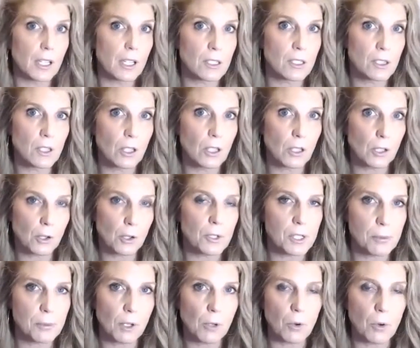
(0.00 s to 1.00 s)
to the
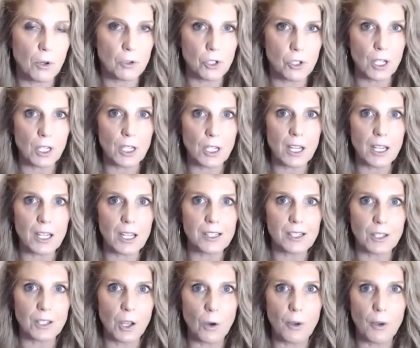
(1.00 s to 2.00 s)
charisma quotient is
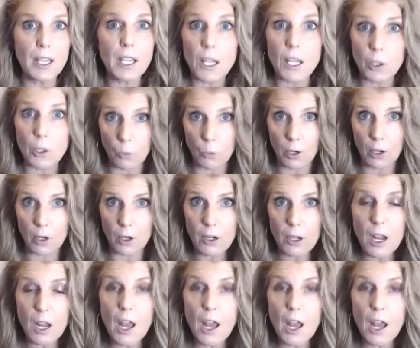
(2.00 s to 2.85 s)
going inward